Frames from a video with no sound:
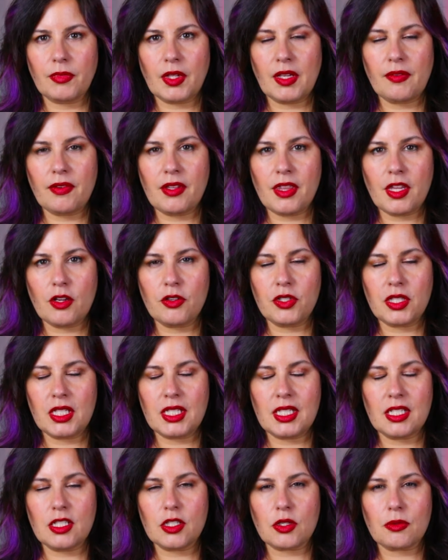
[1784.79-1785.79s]
Even though she
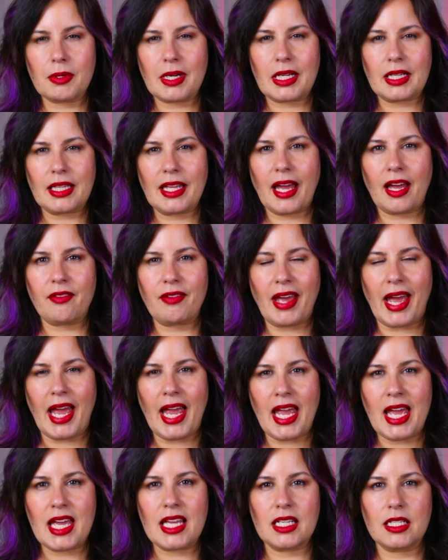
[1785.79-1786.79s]
didn't directly have a
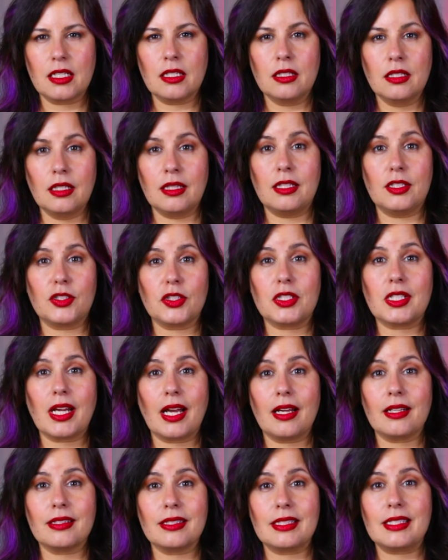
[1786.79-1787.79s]
hand in this
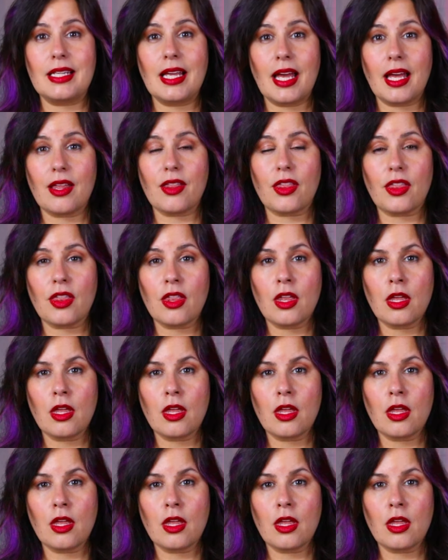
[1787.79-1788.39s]
child's death,